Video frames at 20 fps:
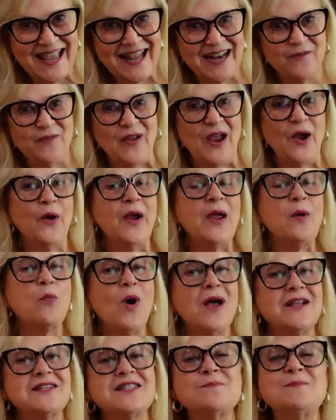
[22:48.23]
and if Harry
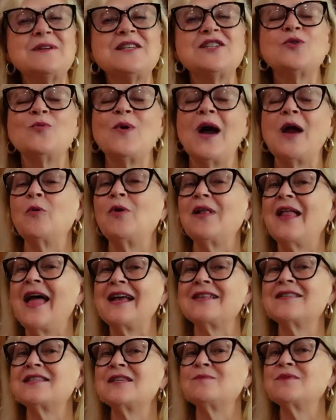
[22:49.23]
wants me to, I will
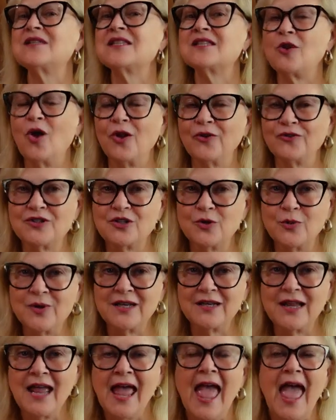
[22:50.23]
add some salt to
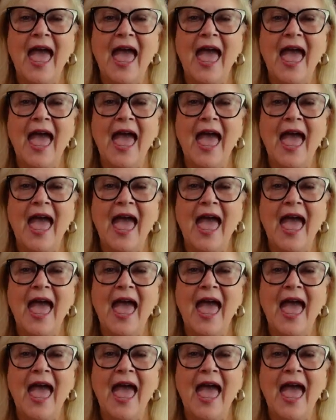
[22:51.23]
it,